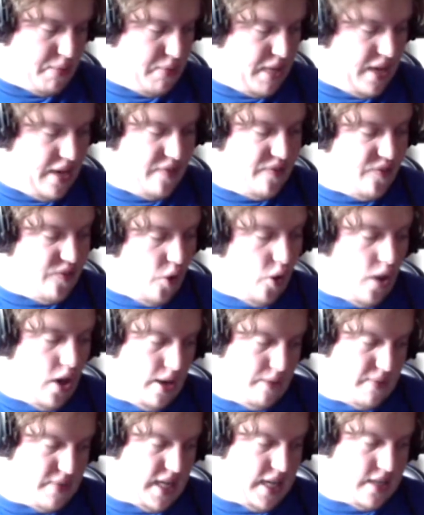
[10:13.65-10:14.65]

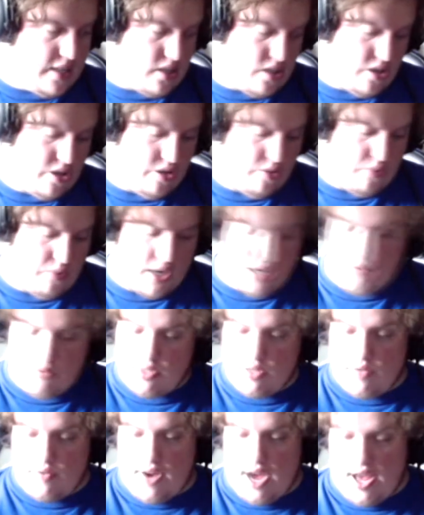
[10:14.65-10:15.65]
informed as to when it
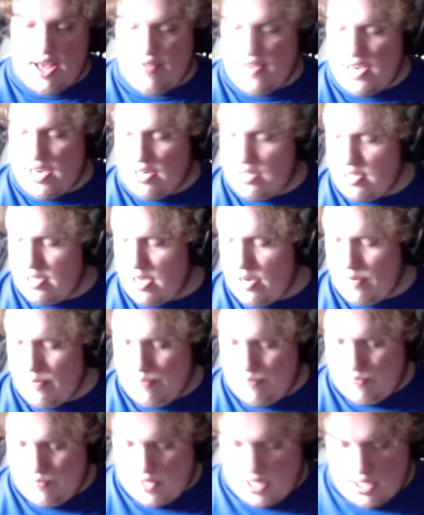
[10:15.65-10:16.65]
was arriving. So
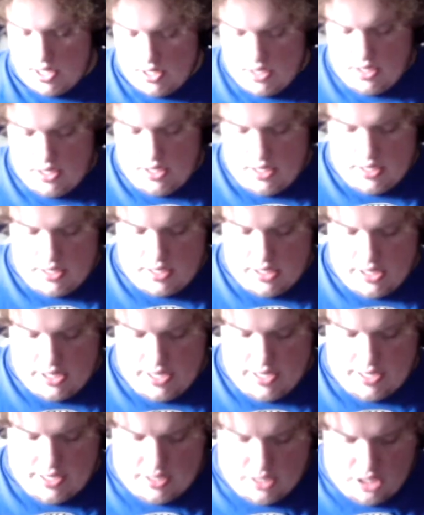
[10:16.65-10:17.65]
let's go
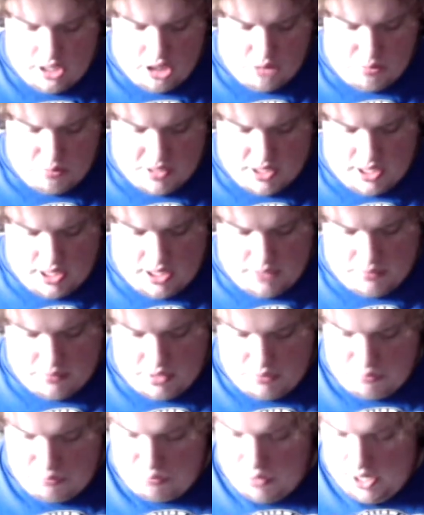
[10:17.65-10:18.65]
ahead and open up
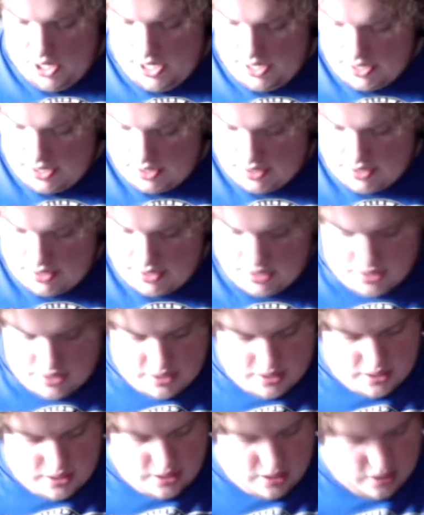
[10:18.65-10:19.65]
the box,